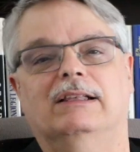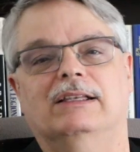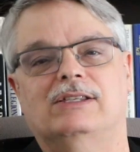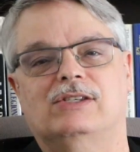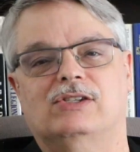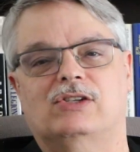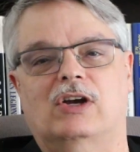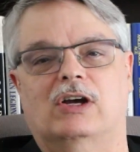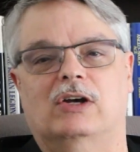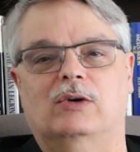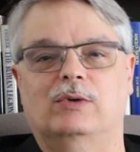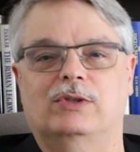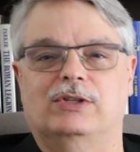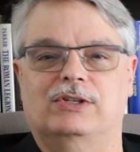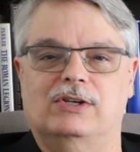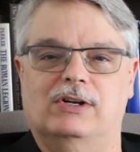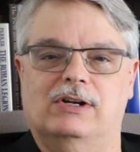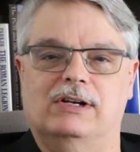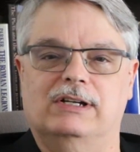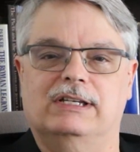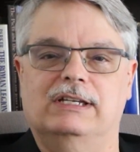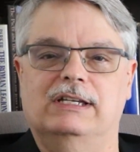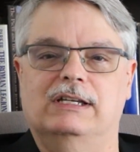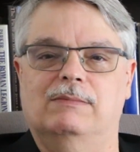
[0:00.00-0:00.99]
Let's start with
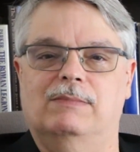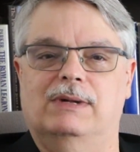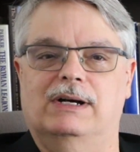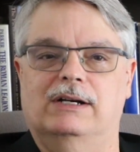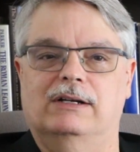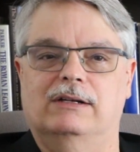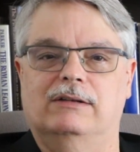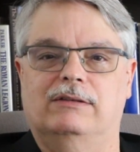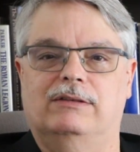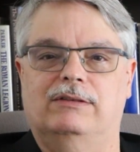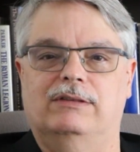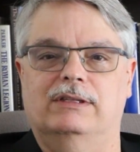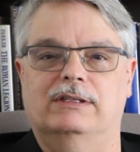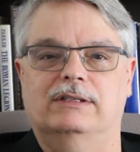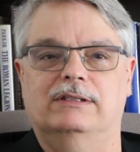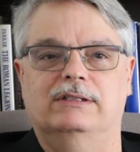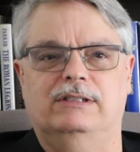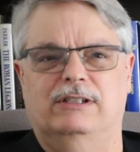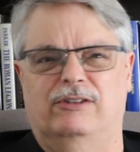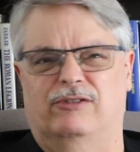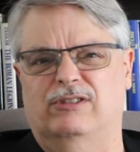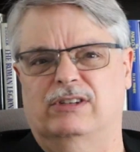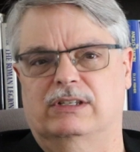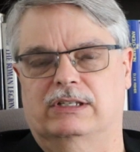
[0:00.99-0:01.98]
talking about the
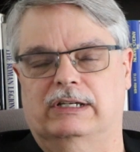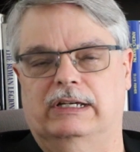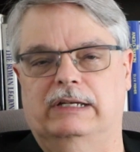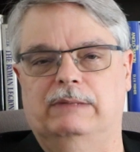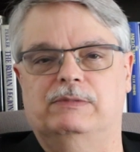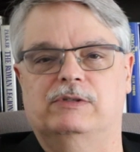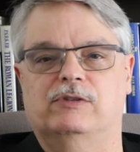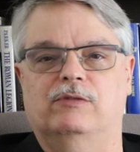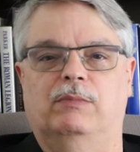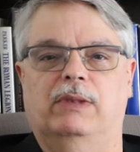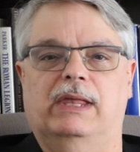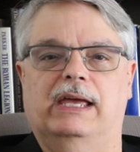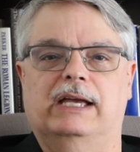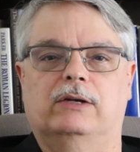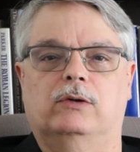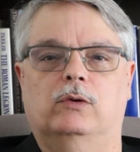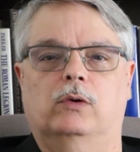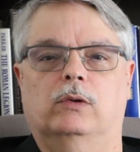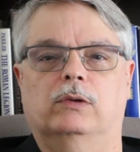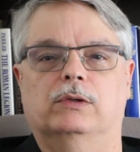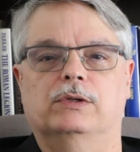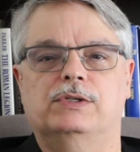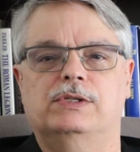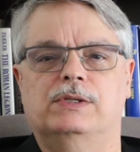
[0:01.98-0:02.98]
different types of black
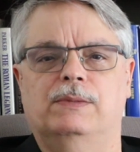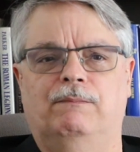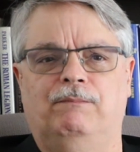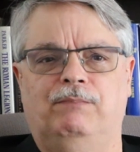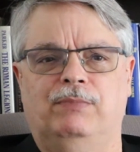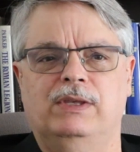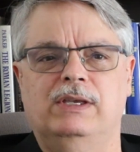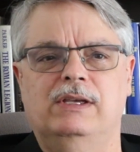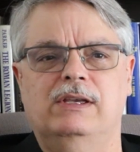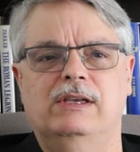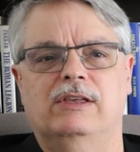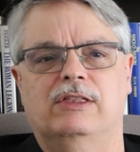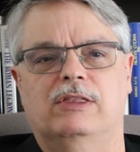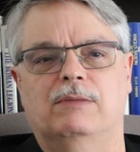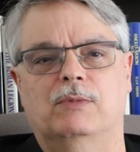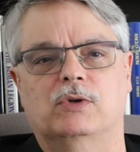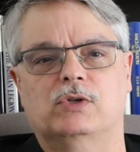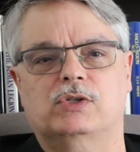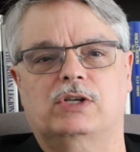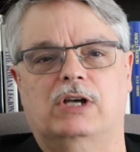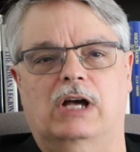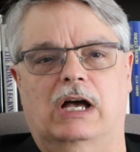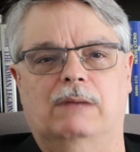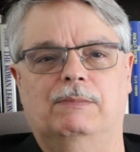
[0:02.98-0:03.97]
holes. The
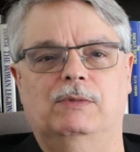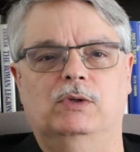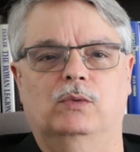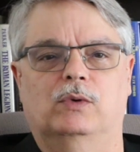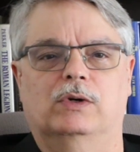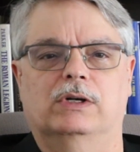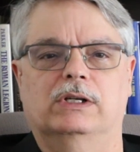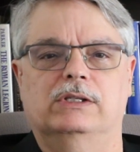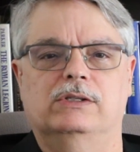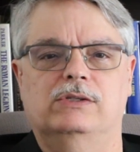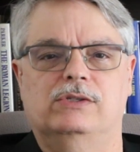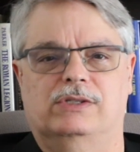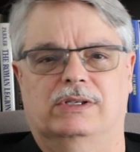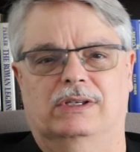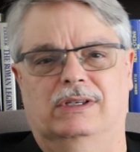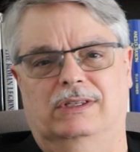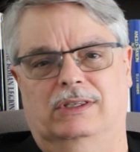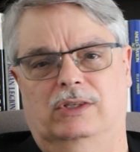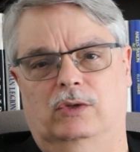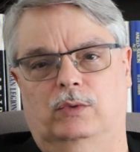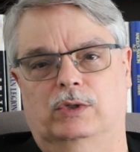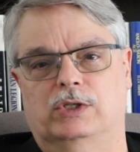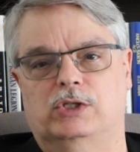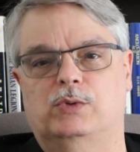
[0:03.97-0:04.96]
most common ones,
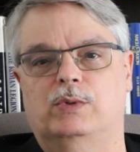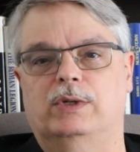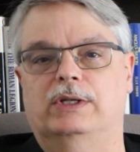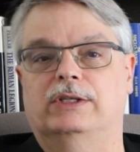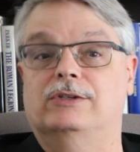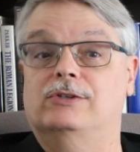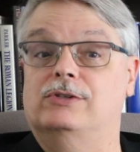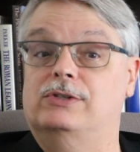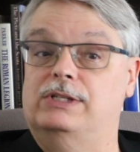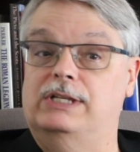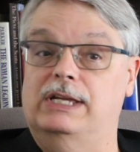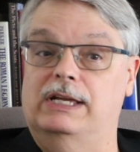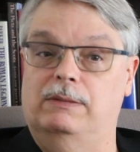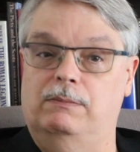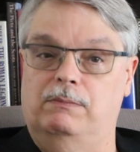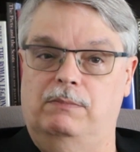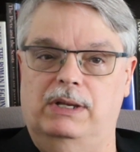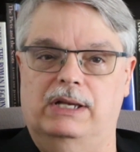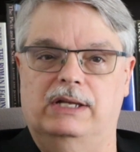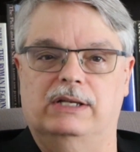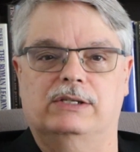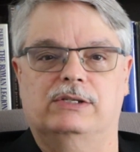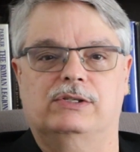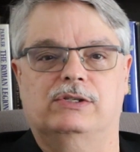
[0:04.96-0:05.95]
and the ones we understand
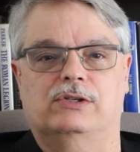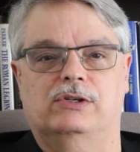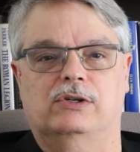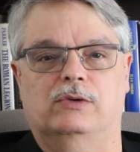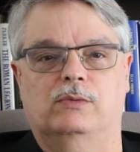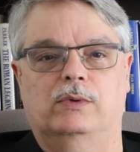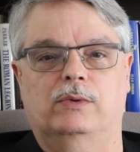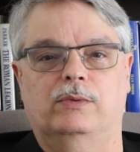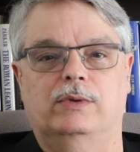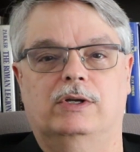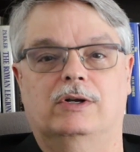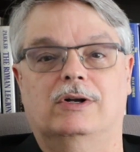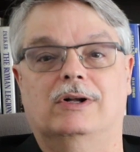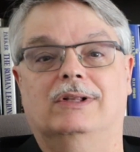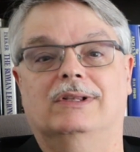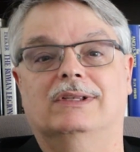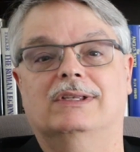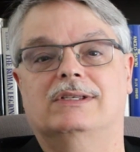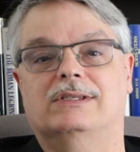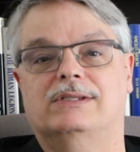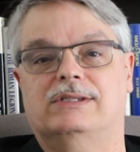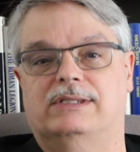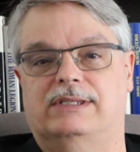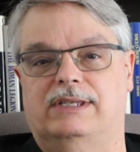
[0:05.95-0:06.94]
best, are what we call
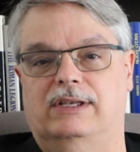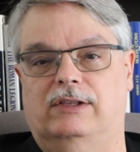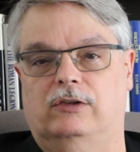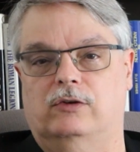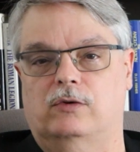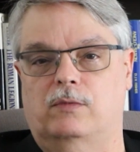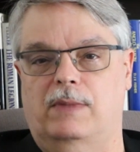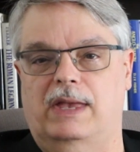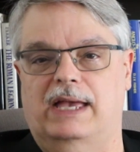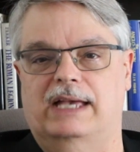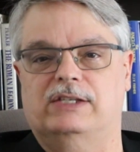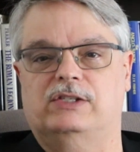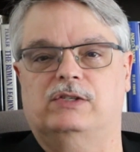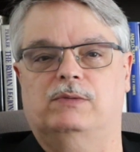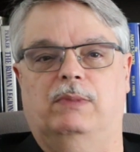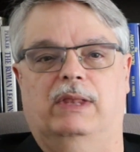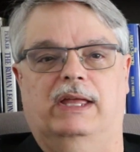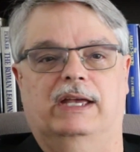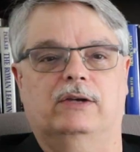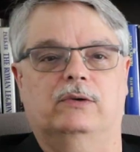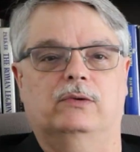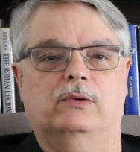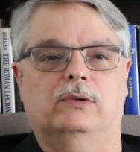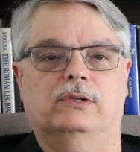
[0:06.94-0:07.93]
stellar mass
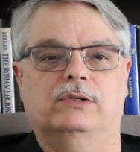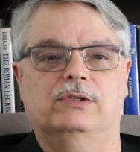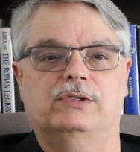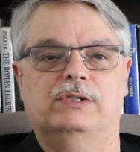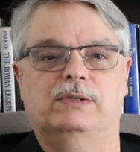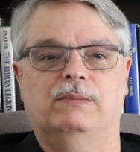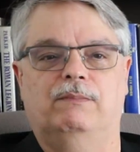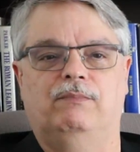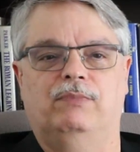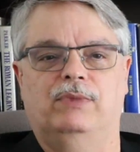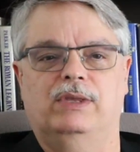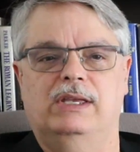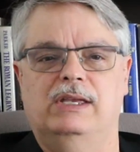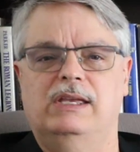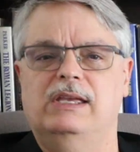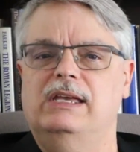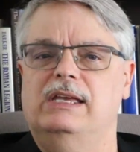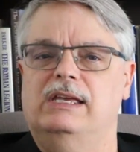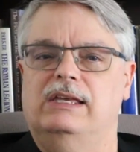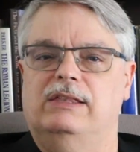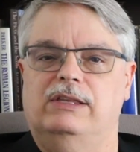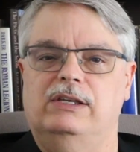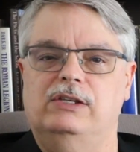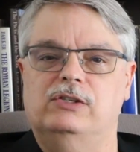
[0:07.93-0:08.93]
black holes.
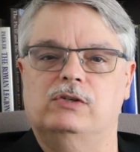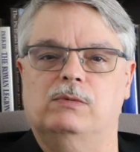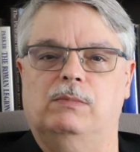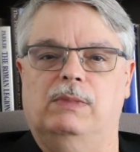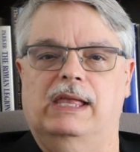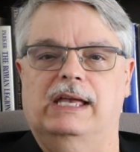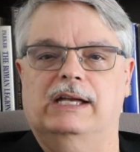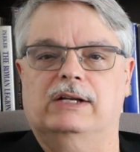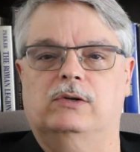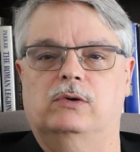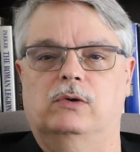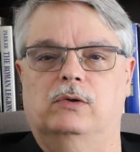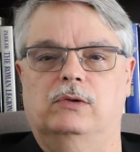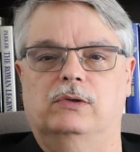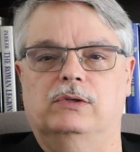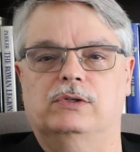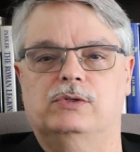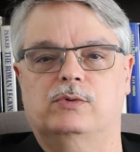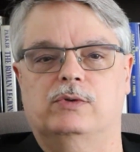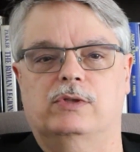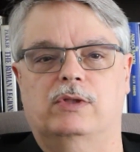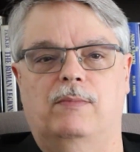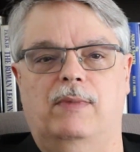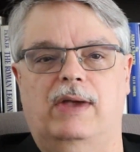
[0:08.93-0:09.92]
These are black
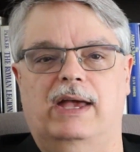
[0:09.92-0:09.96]
holes with a